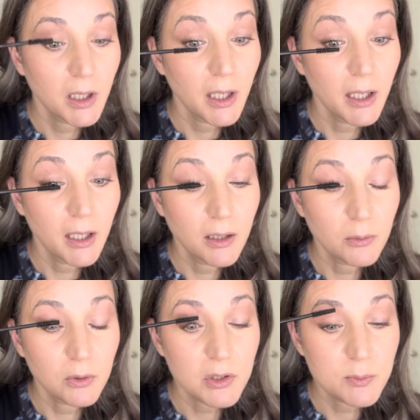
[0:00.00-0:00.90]
And
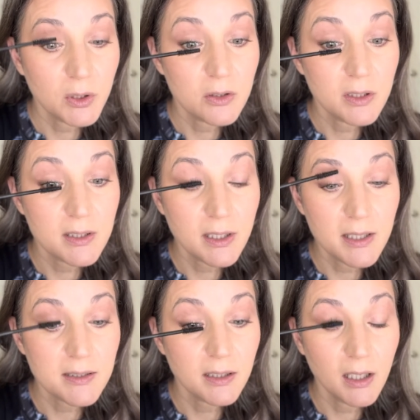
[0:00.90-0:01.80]
we'll just put it to this
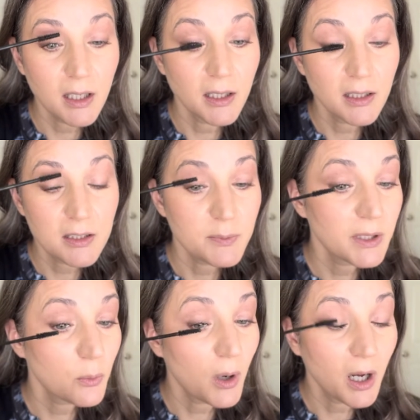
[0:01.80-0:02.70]
test again. It's been
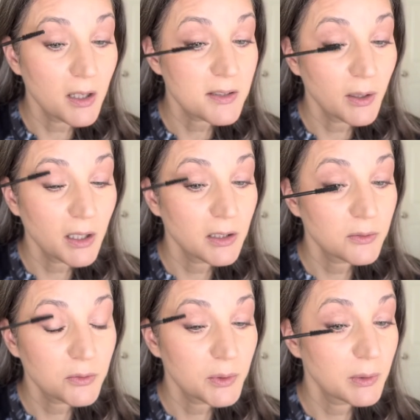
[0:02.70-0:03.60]
a while, so I can't
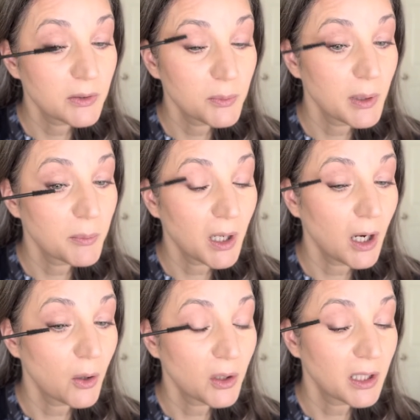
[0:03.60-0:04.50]
really remember
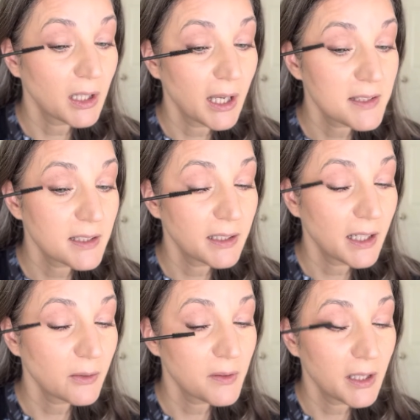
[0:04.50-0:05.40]
how good it lasted. And
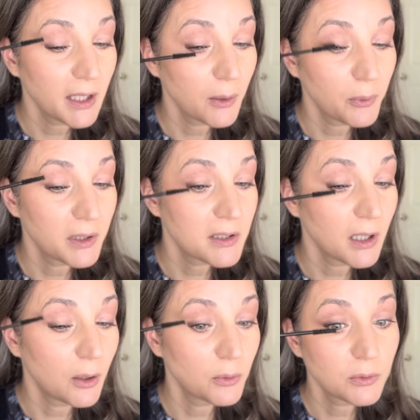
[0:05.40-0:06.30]
I don't think I went
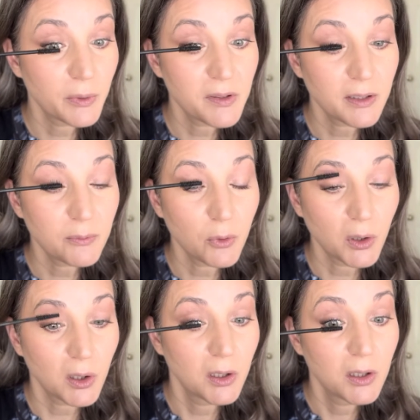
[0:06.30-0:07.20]
out with it
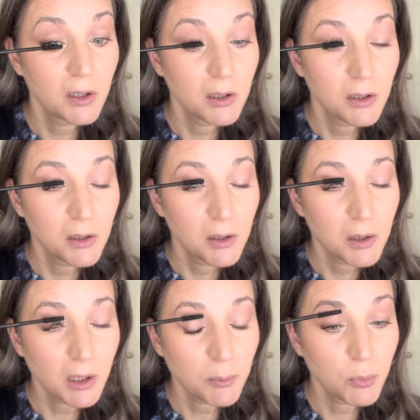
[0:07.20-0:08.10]
for
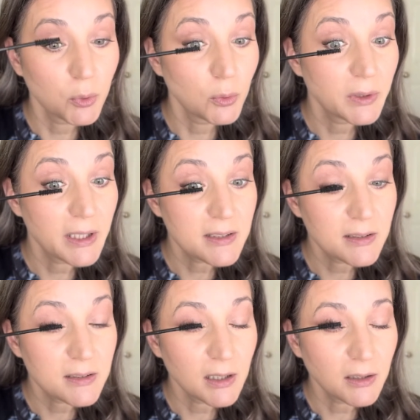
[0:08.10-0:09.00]
like pool days
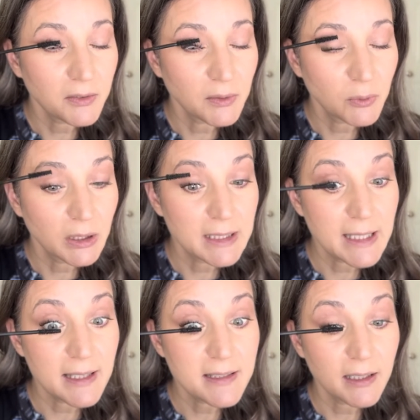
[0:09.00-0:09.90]
and stuff and really
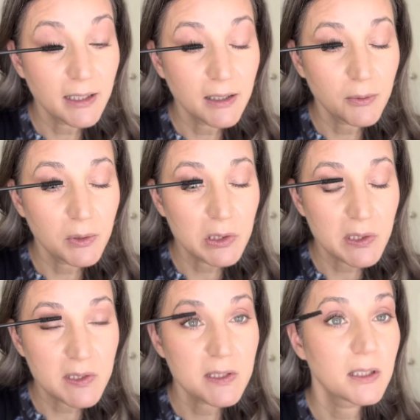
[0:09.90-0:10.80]
tested it. It was
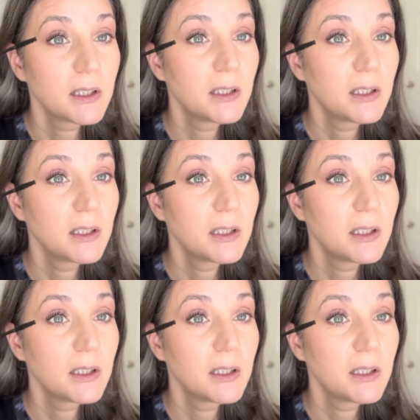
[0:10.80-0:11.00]
just